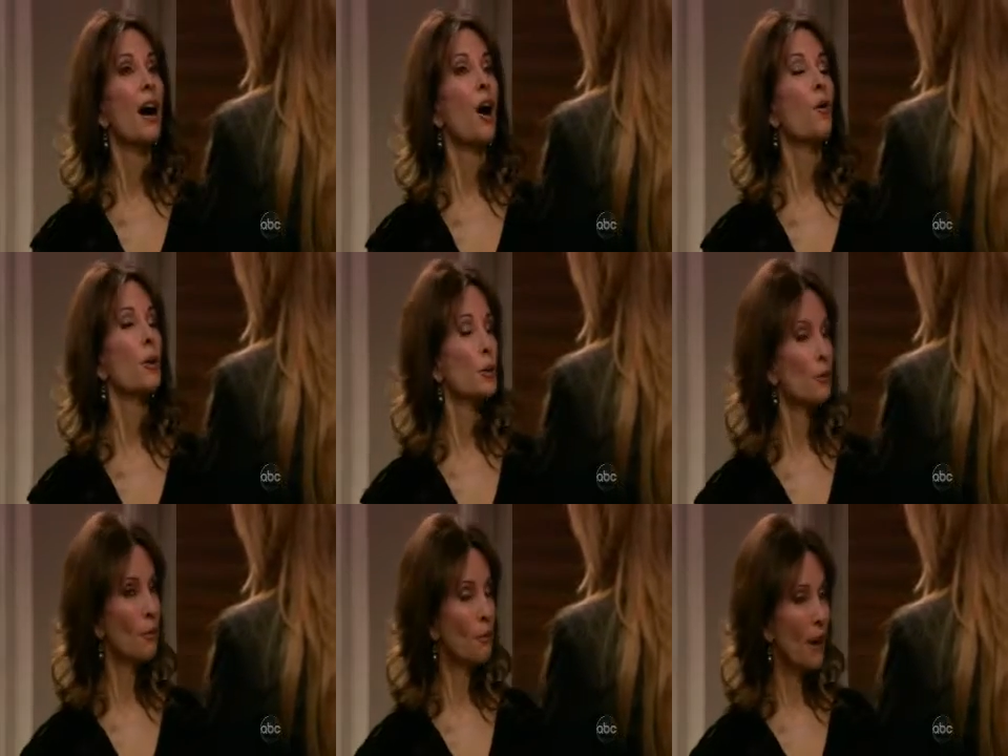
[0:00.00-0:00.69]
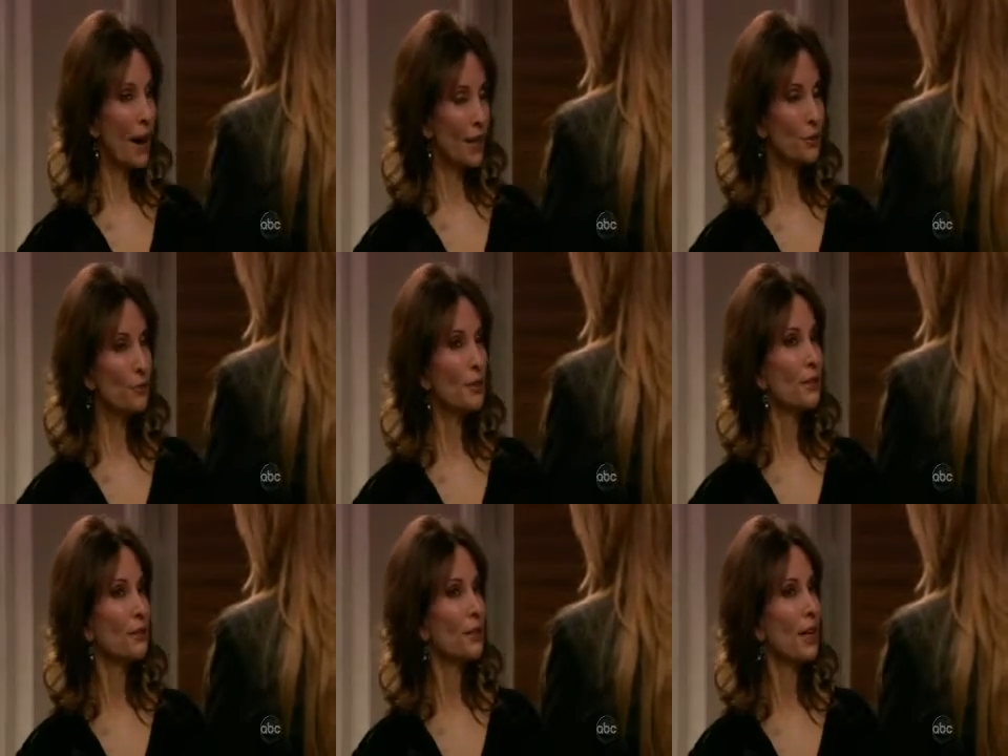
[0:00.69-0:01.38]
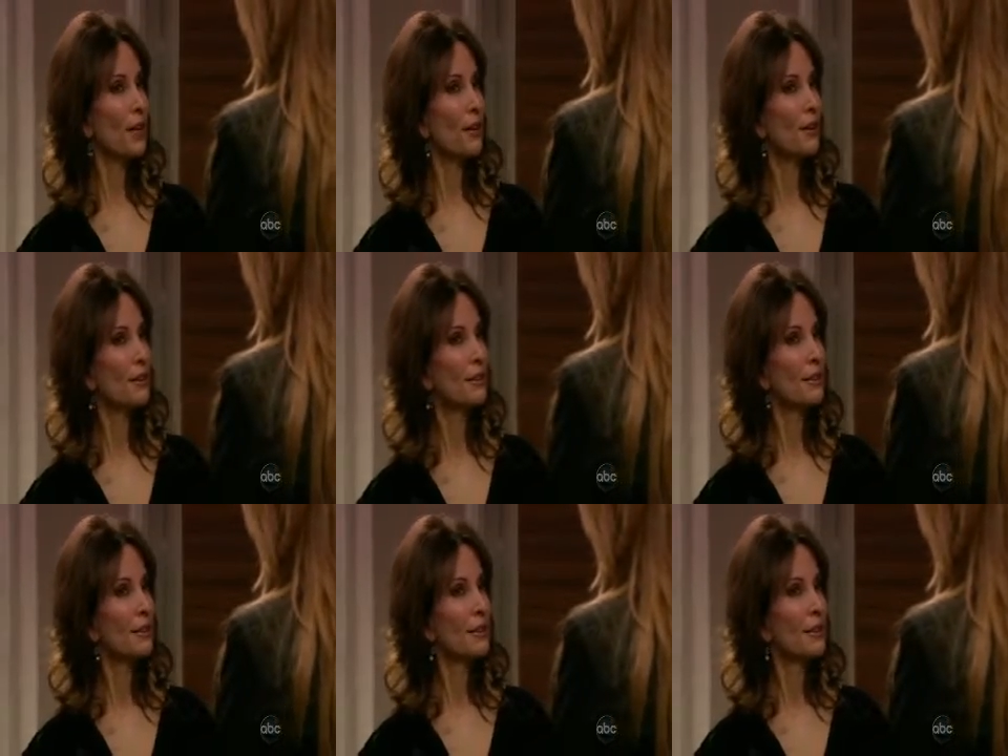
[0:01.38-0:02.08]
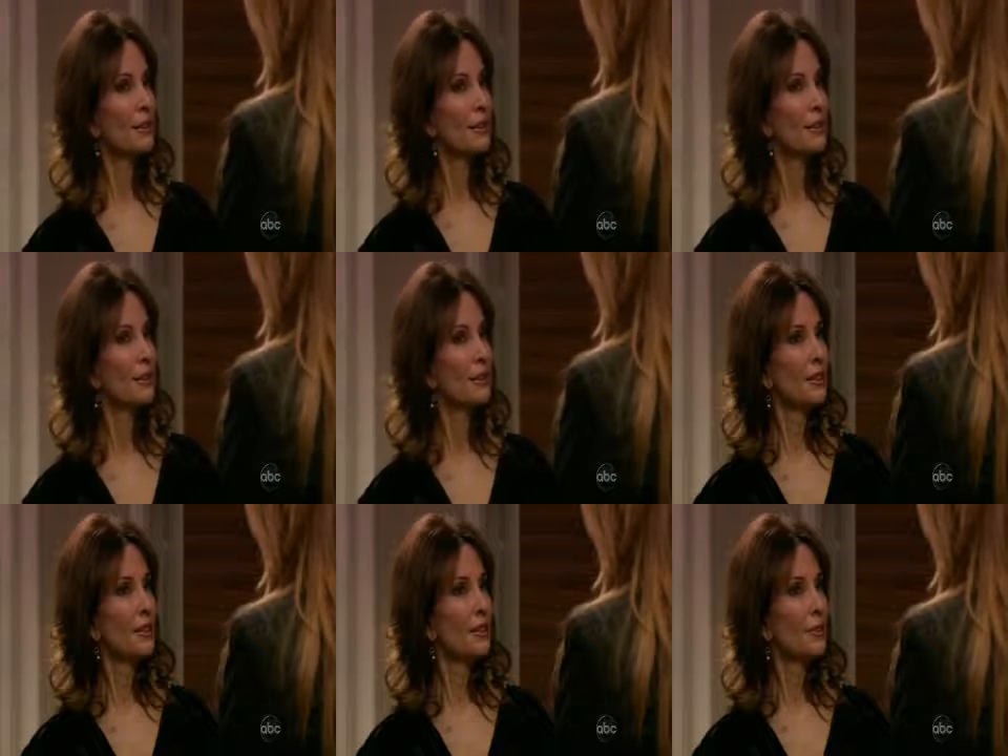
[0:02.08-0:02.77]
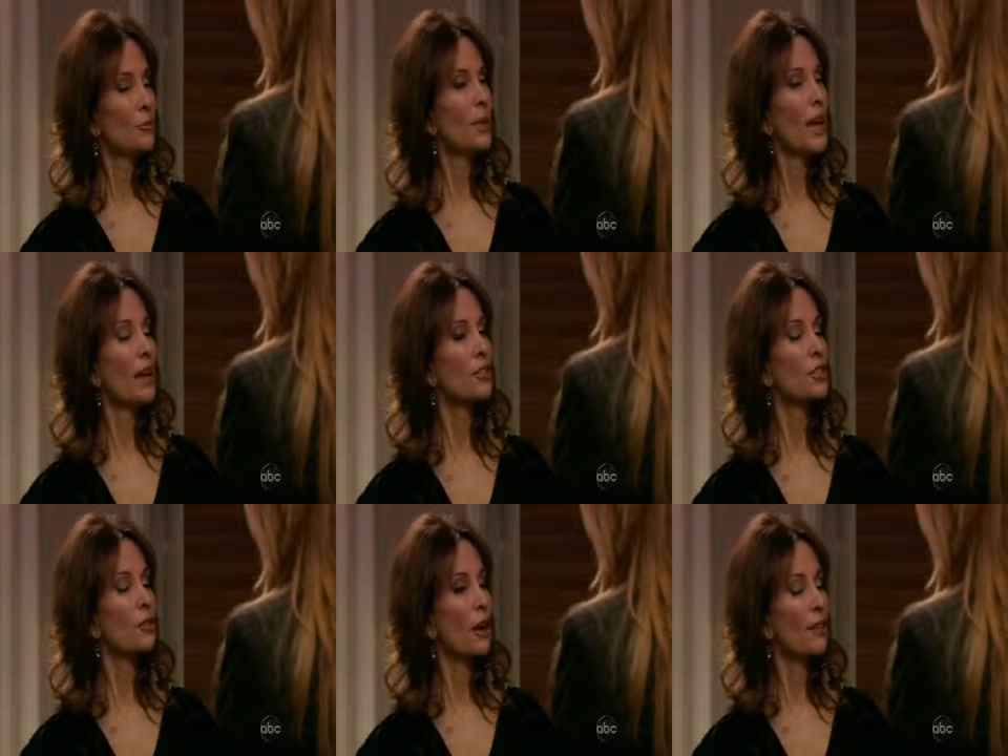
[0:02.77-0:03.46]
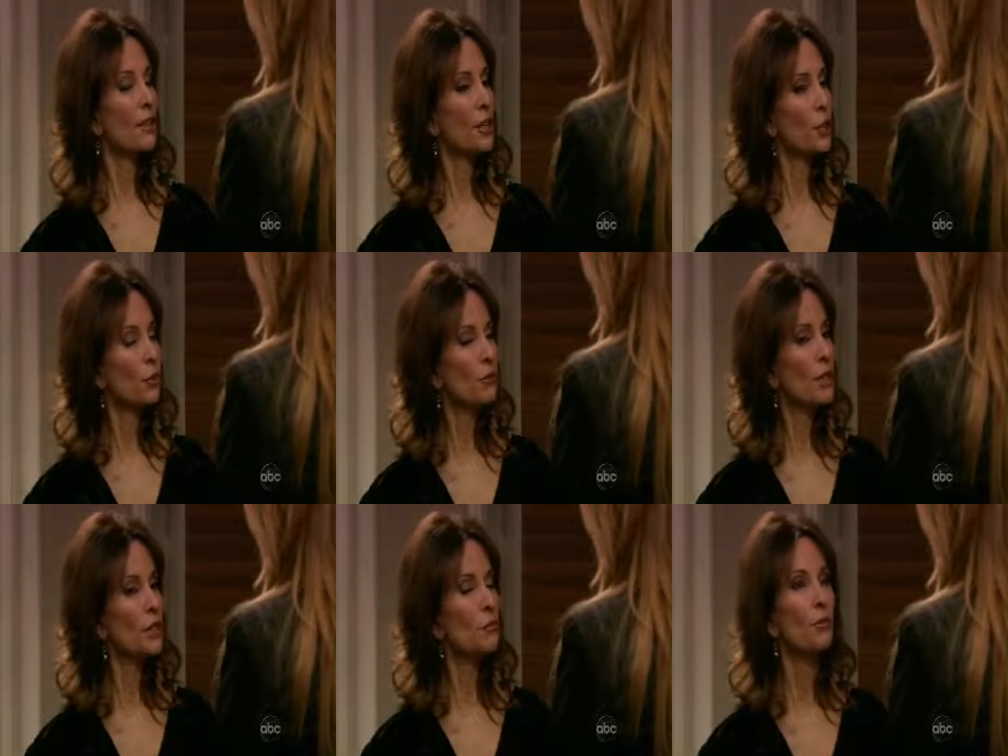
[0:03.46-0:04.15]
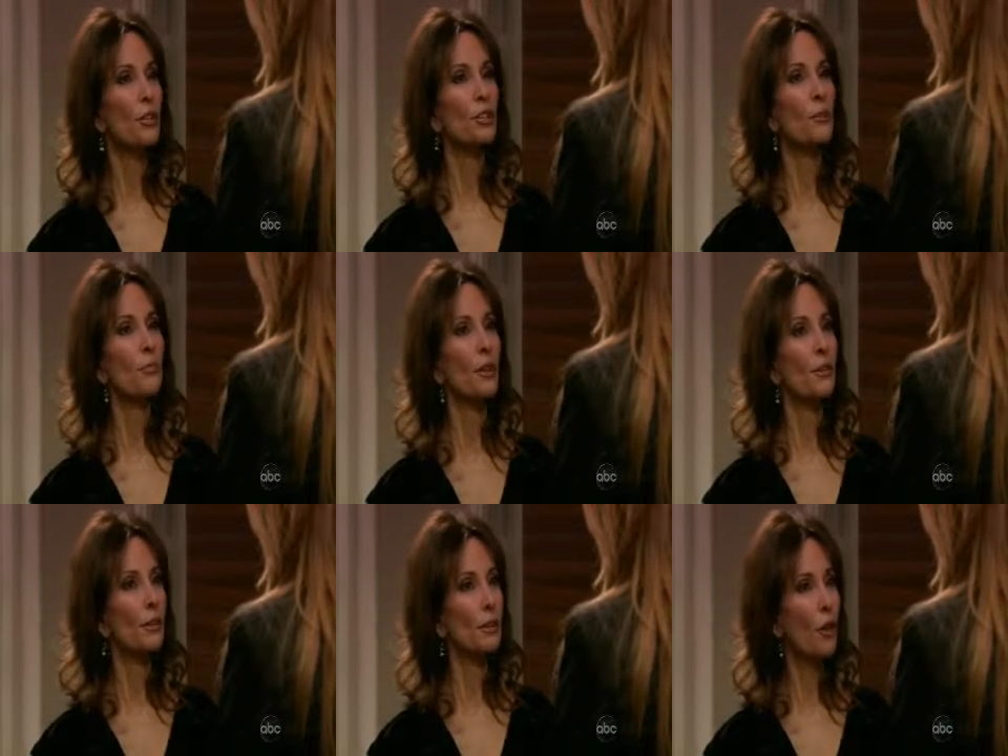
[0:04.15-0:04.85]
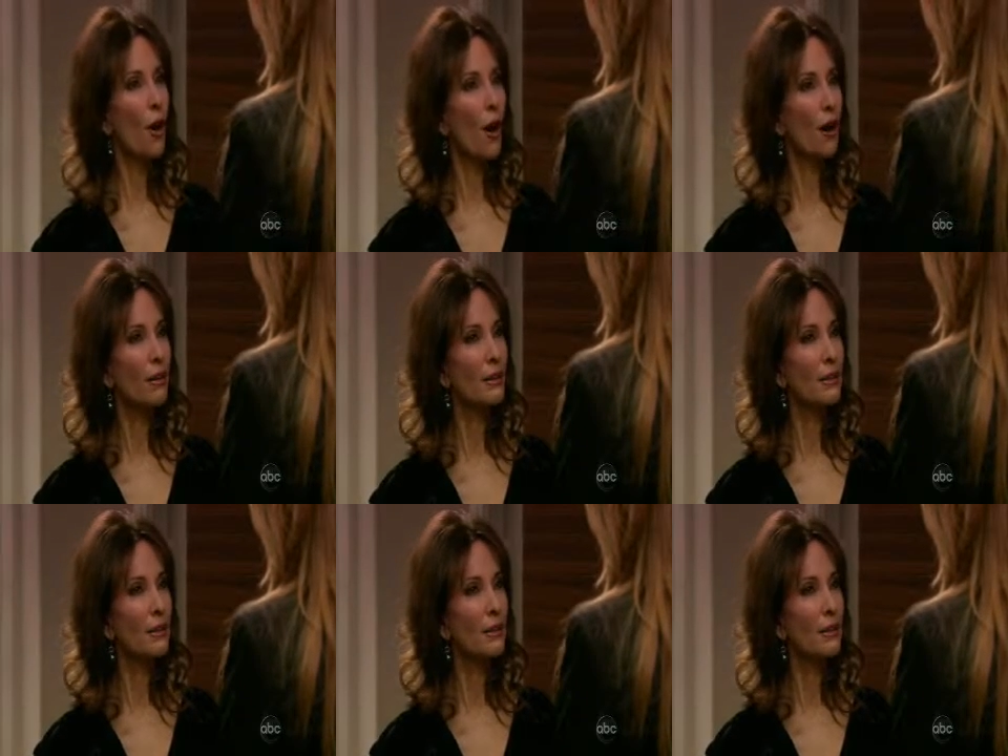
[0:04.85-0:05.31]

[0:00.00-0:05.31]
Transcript: Oh, are you a mind reader now? Well, Counselor, I think you need to brush up on the law.